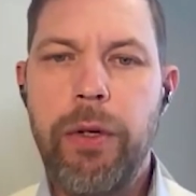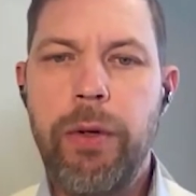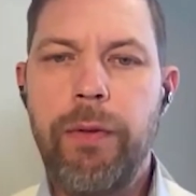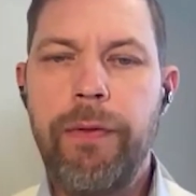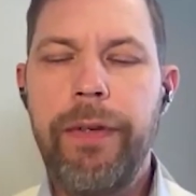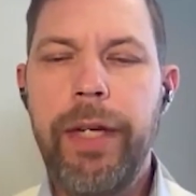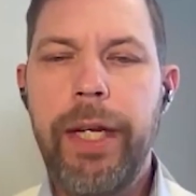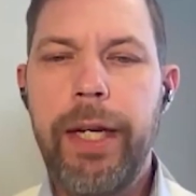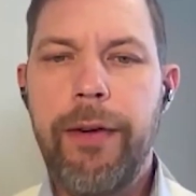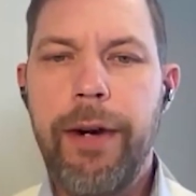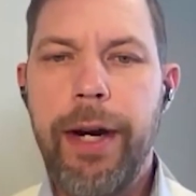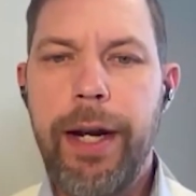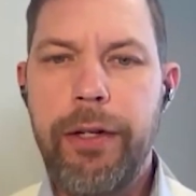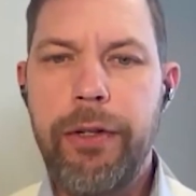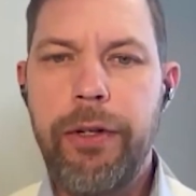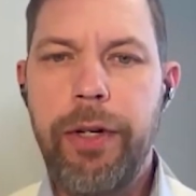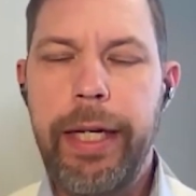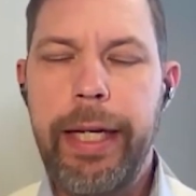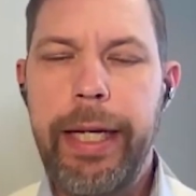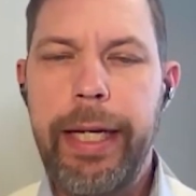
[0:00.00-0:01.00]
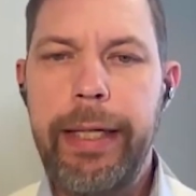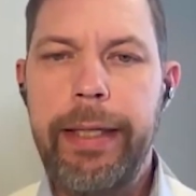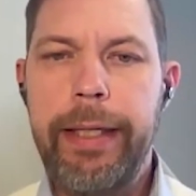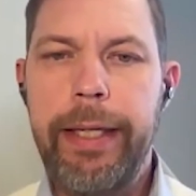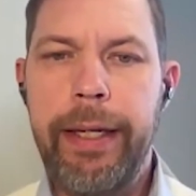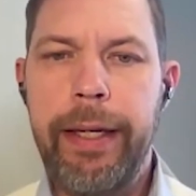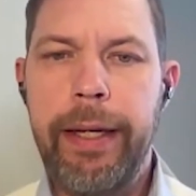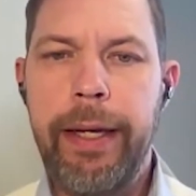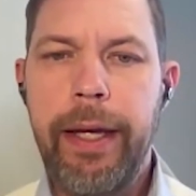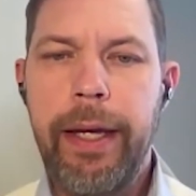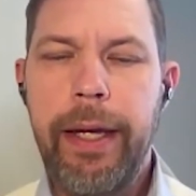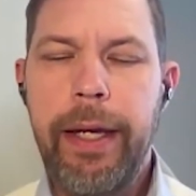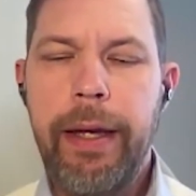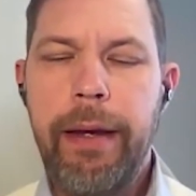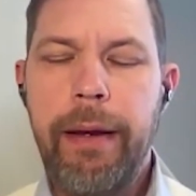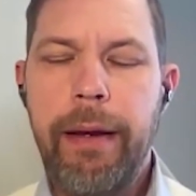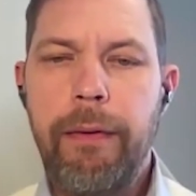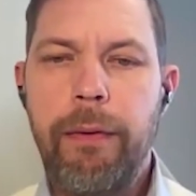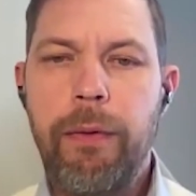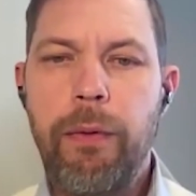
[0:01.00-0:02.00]
So we are actually hitting
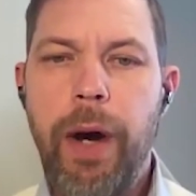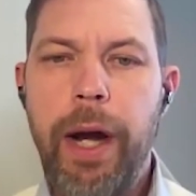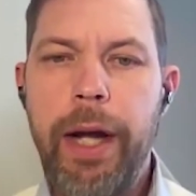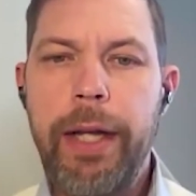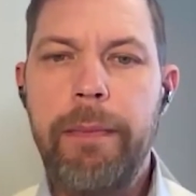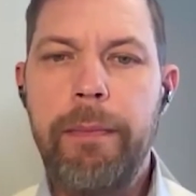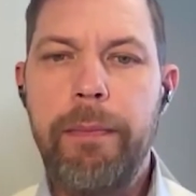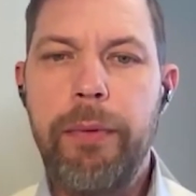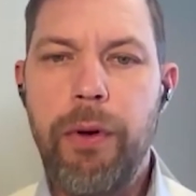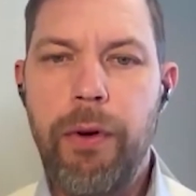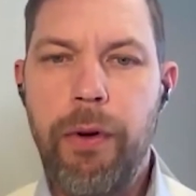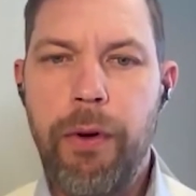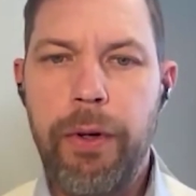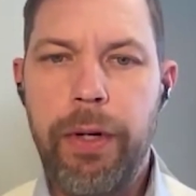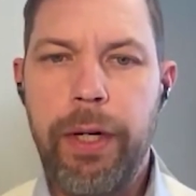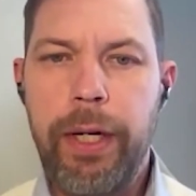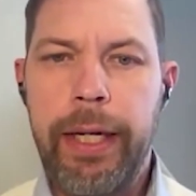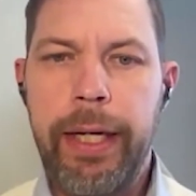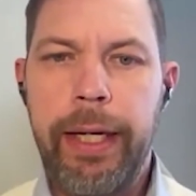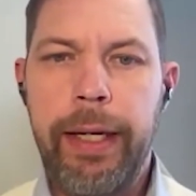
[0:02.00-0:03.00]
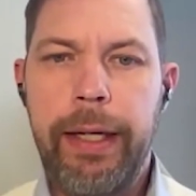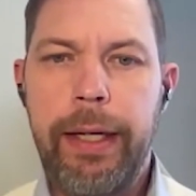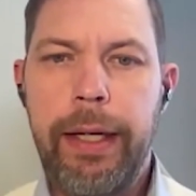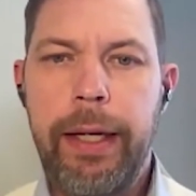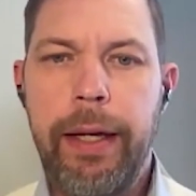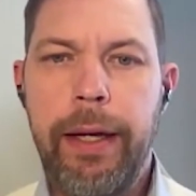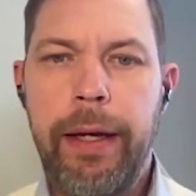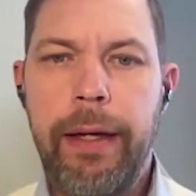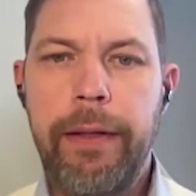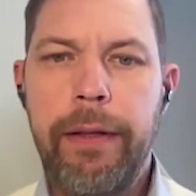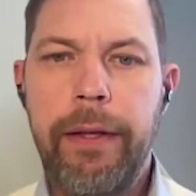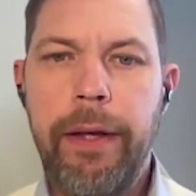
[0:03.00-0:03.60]
quite broadly uh,